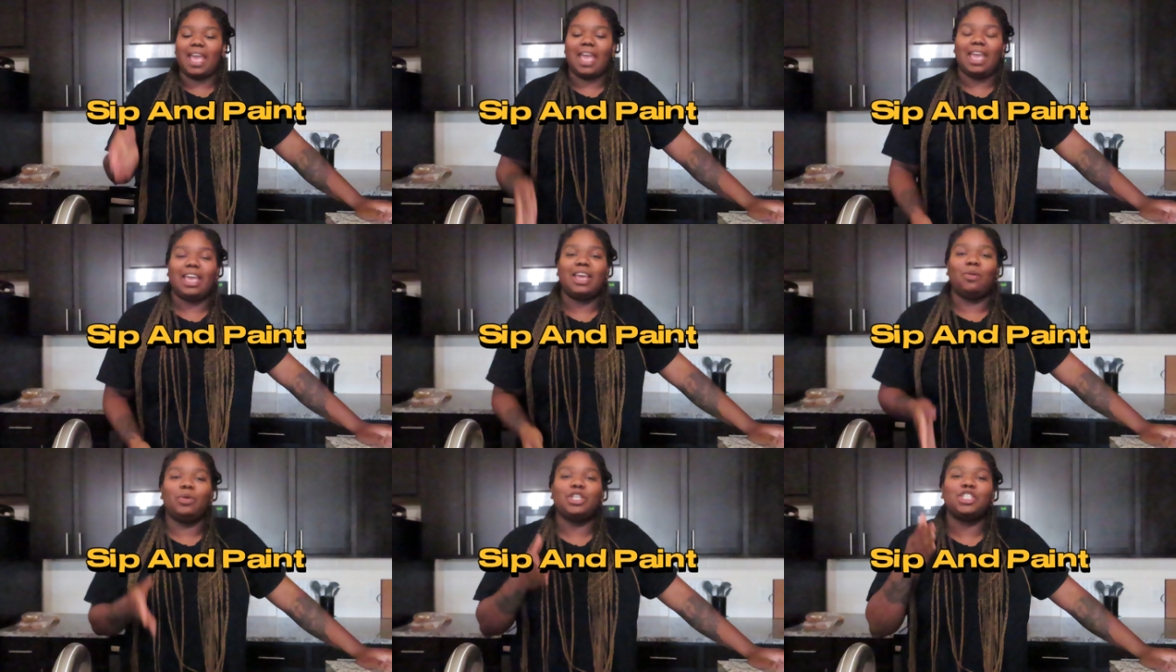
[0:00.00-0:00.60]

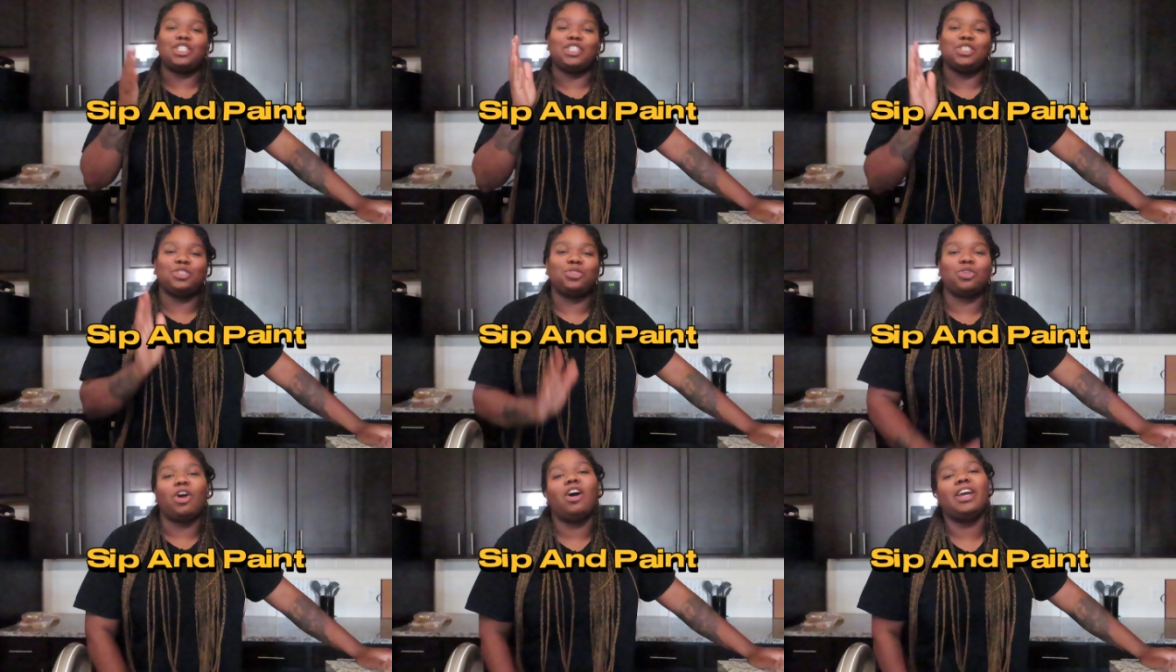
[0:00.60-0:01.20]
and we should just
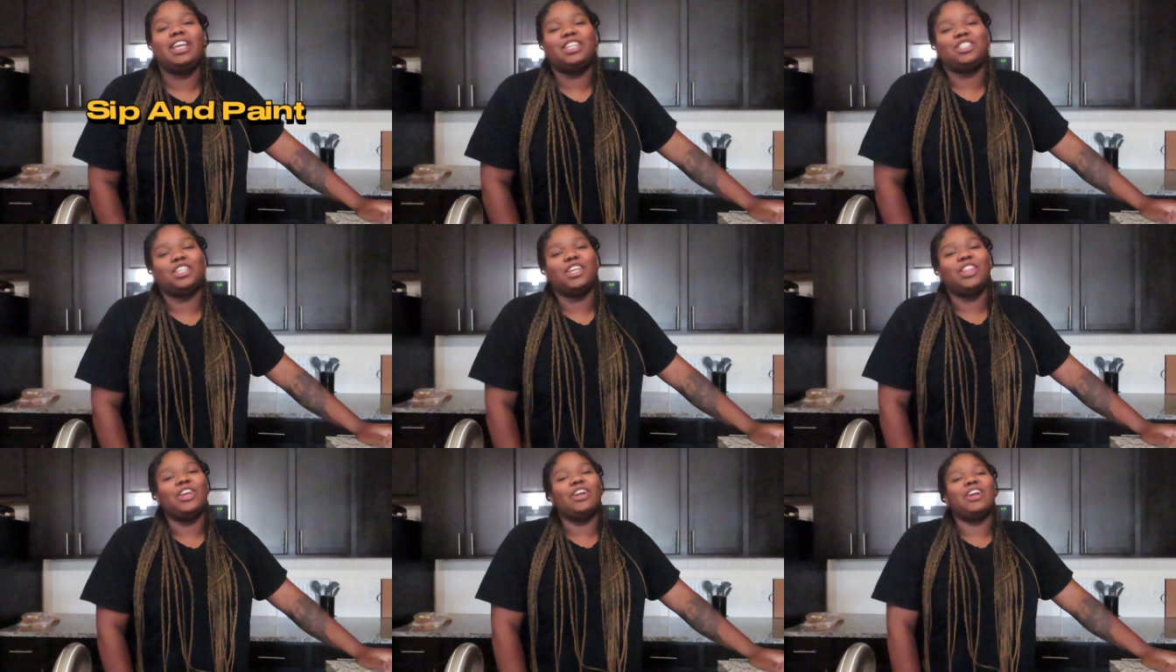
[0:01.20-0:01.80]
draw each
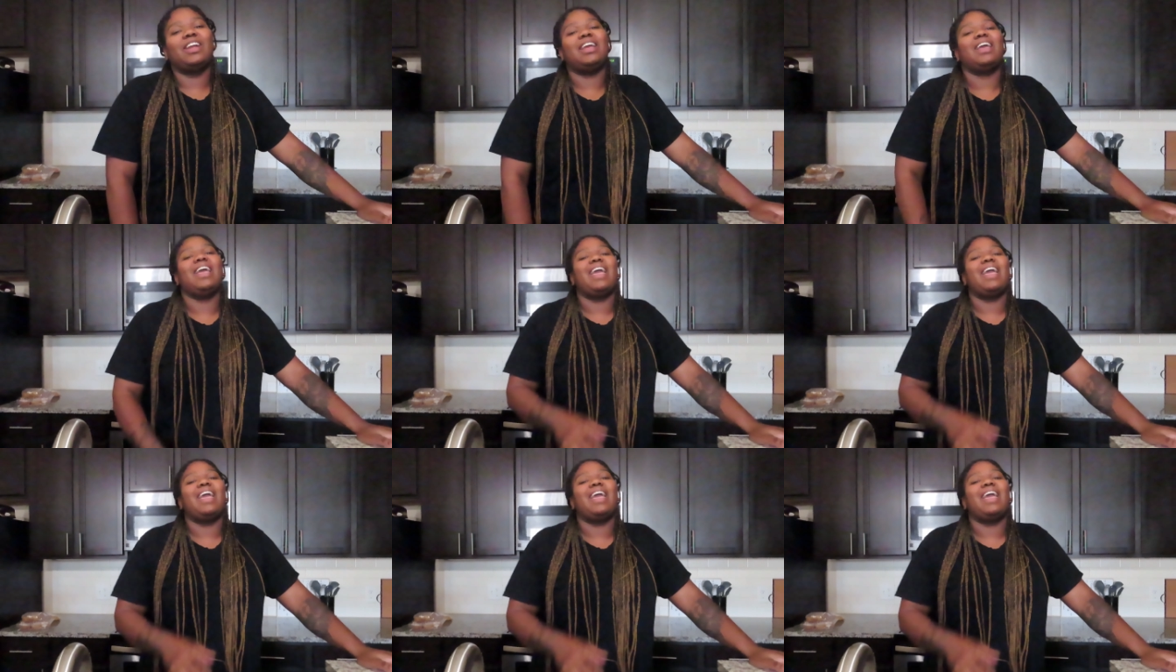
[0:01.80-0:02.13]
other.